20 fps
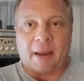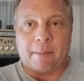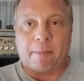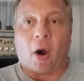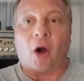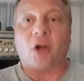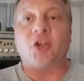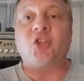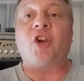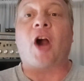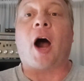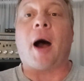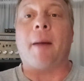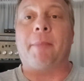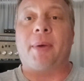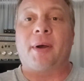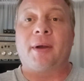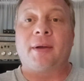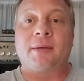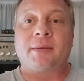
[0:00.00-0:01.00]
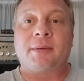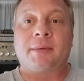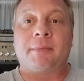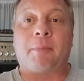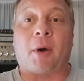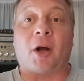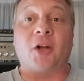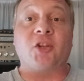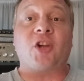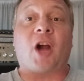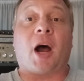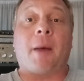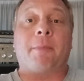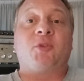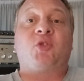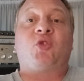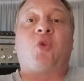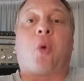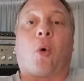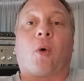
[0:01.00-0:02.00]
Punch up
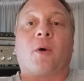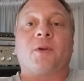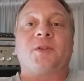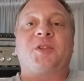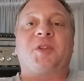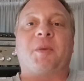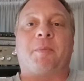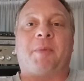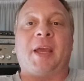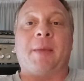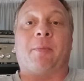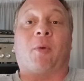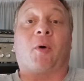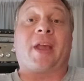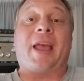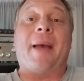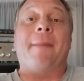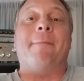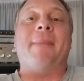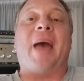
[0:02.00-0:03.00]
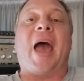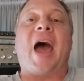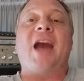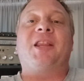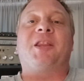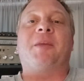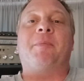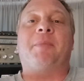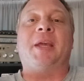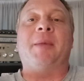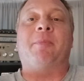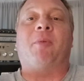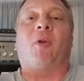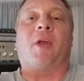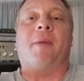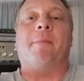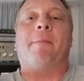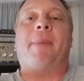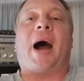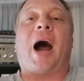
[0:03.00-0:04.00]
towards the people. Get mad at the
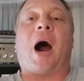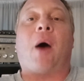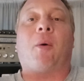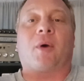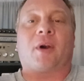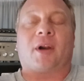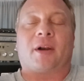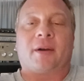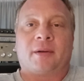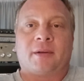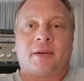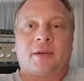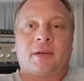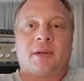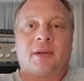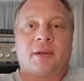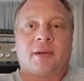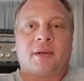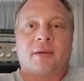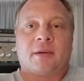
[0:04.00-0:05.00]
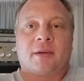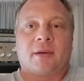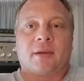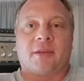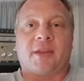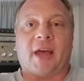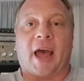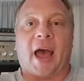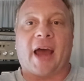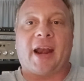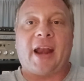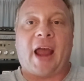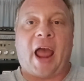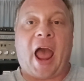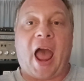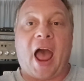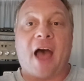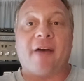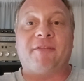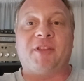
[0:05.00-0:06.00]
people in power that
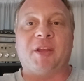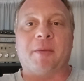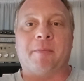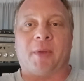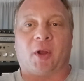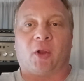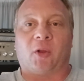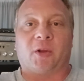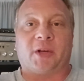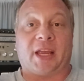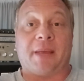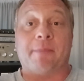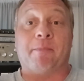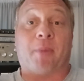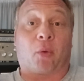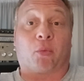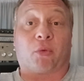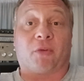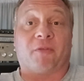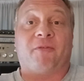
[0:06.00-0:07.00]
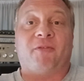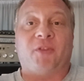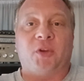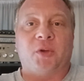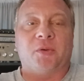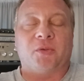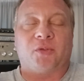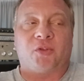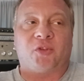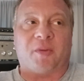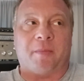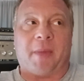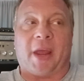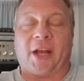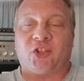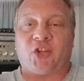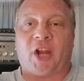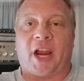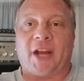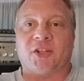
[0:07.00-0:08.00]
have the ability but refuse to
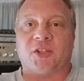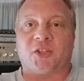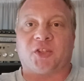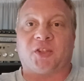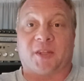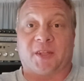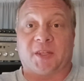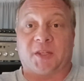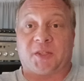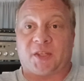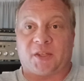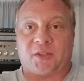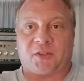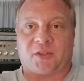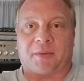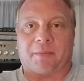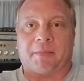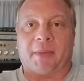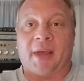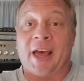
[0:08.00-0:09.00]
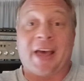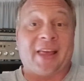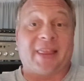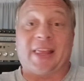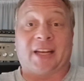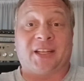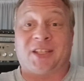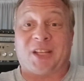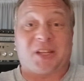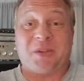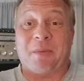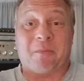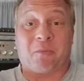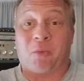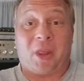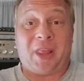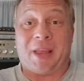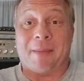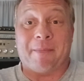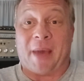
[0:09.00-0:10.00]
make changes to the system that doesn't
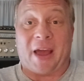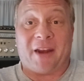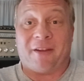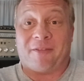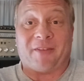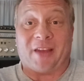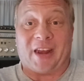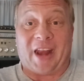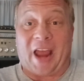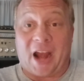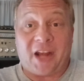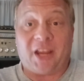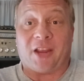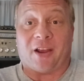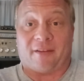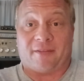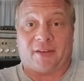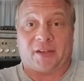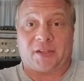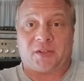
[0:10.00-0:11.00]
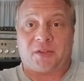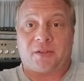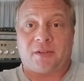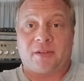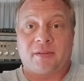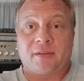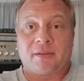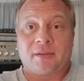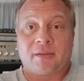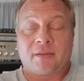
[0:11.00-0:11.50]
really benefit any of us.